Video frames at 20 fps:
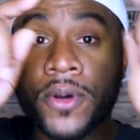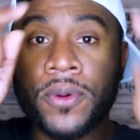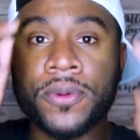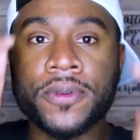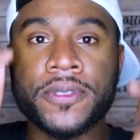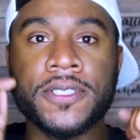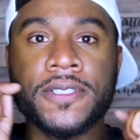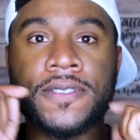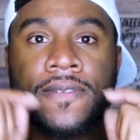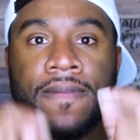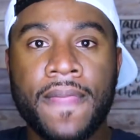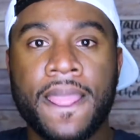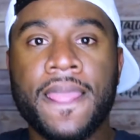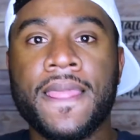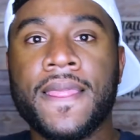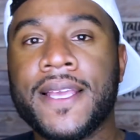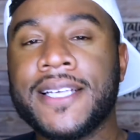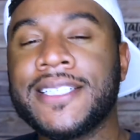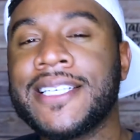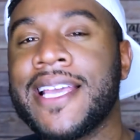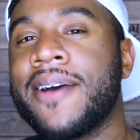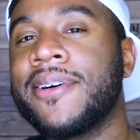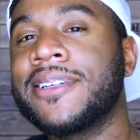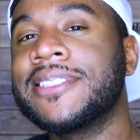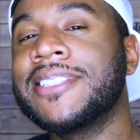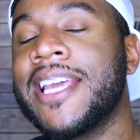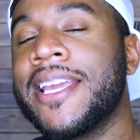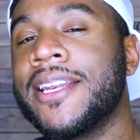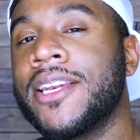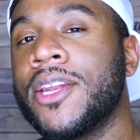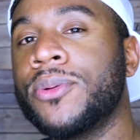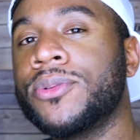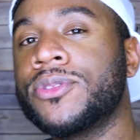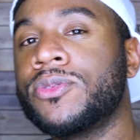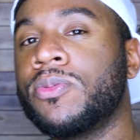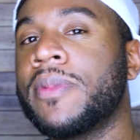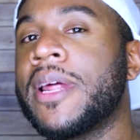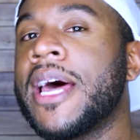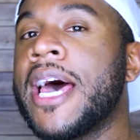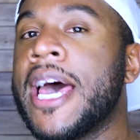folks, is how I take
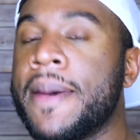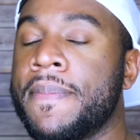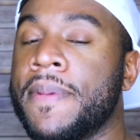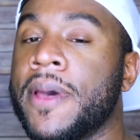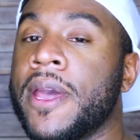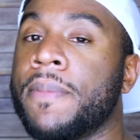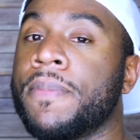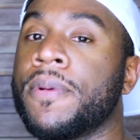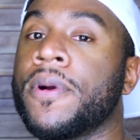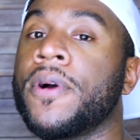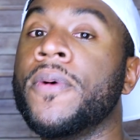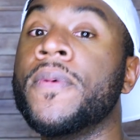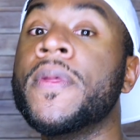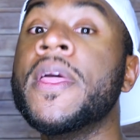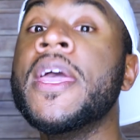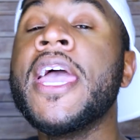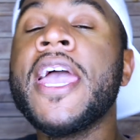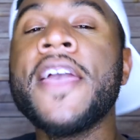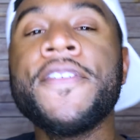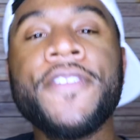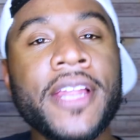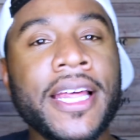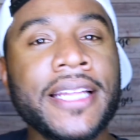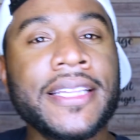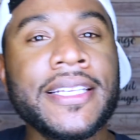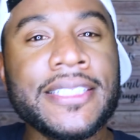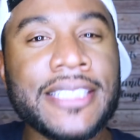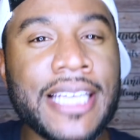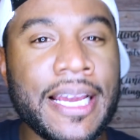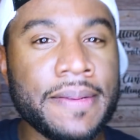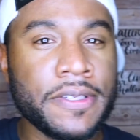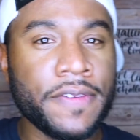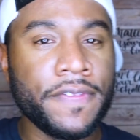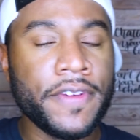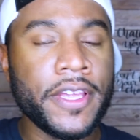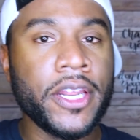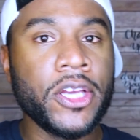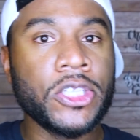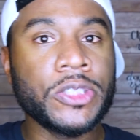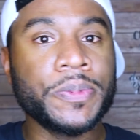notes with my iPad Pro. If you like these types of
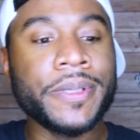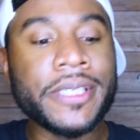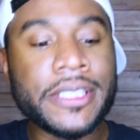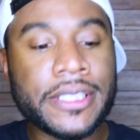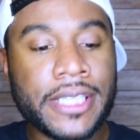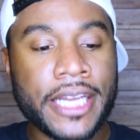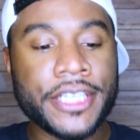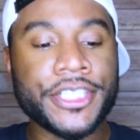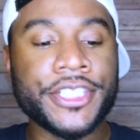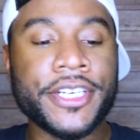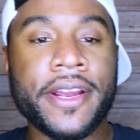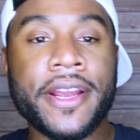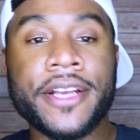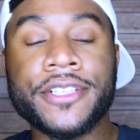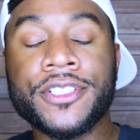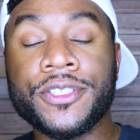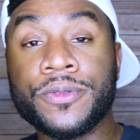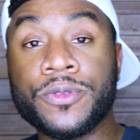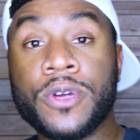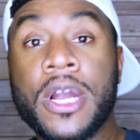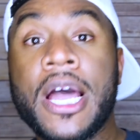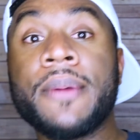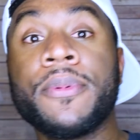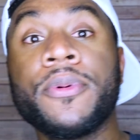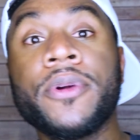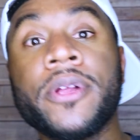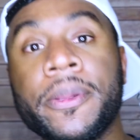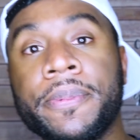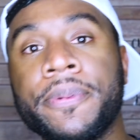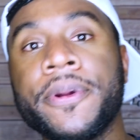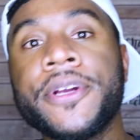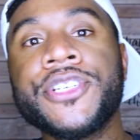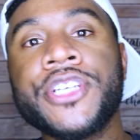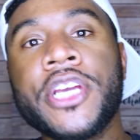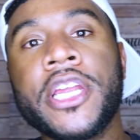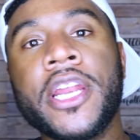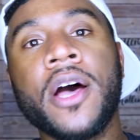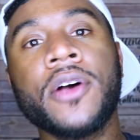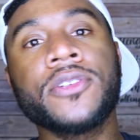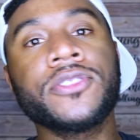videos, please like, share, and subscribe. I really
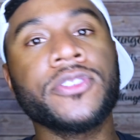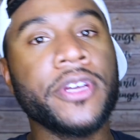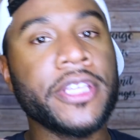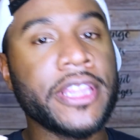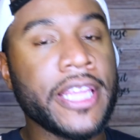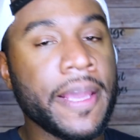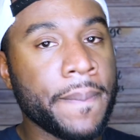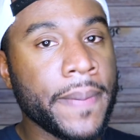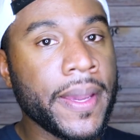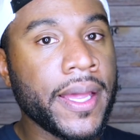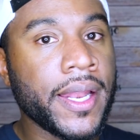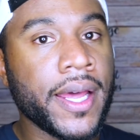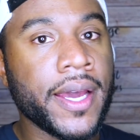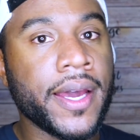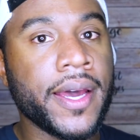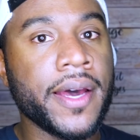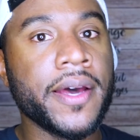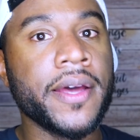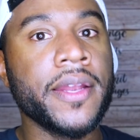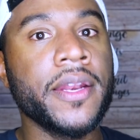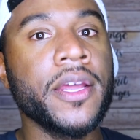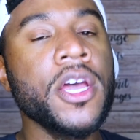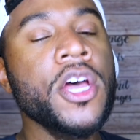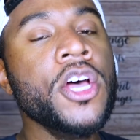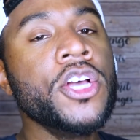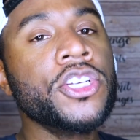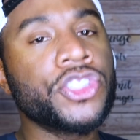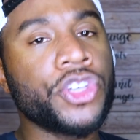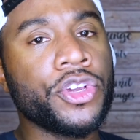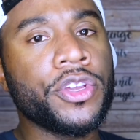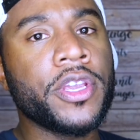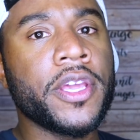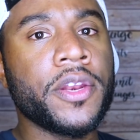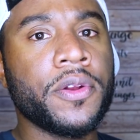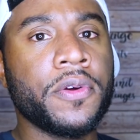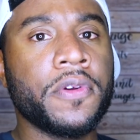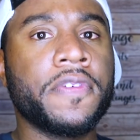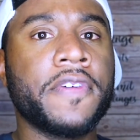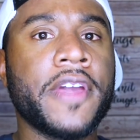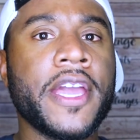appreciate it. Also hit that bell icon so you can get
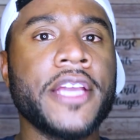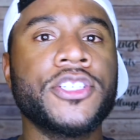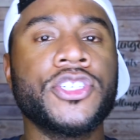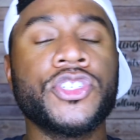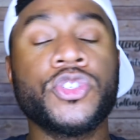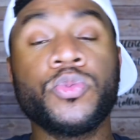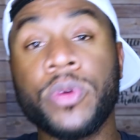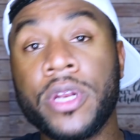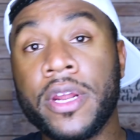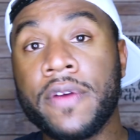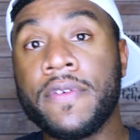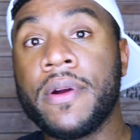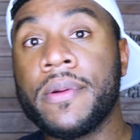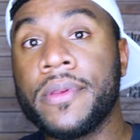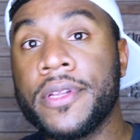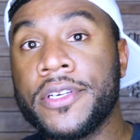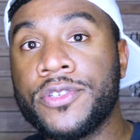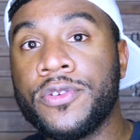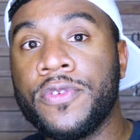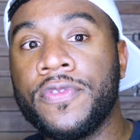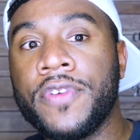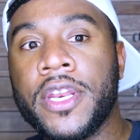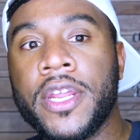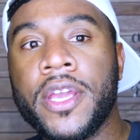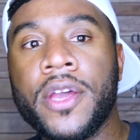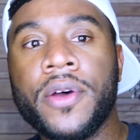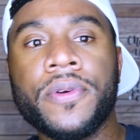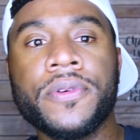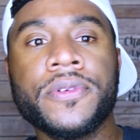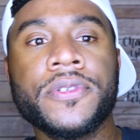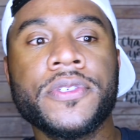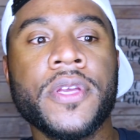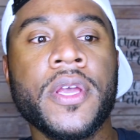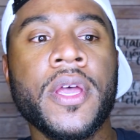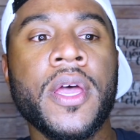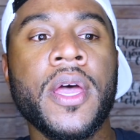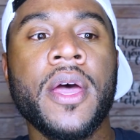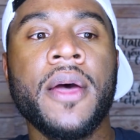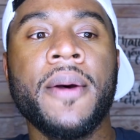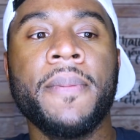notifications whenever I release new videos,
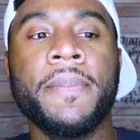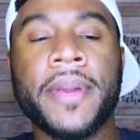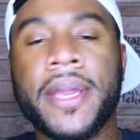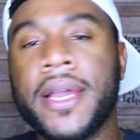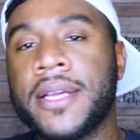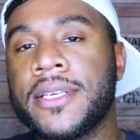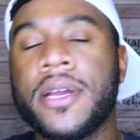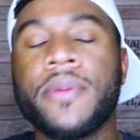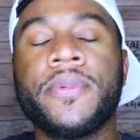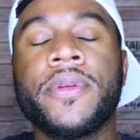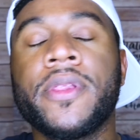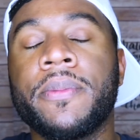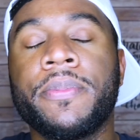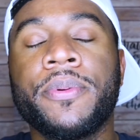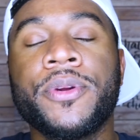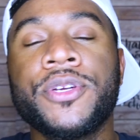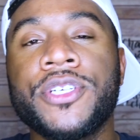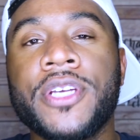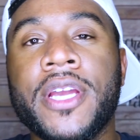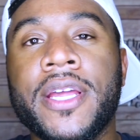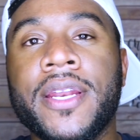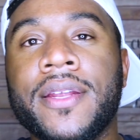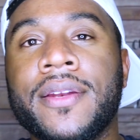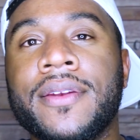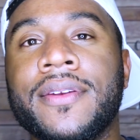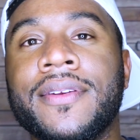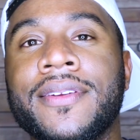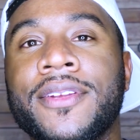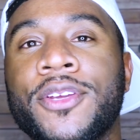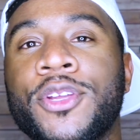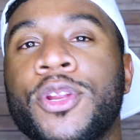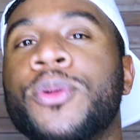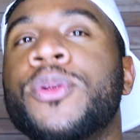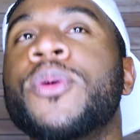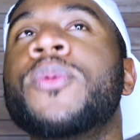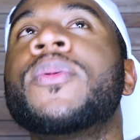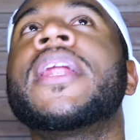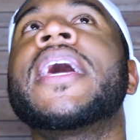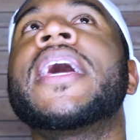because I really appreciate it. You know, don't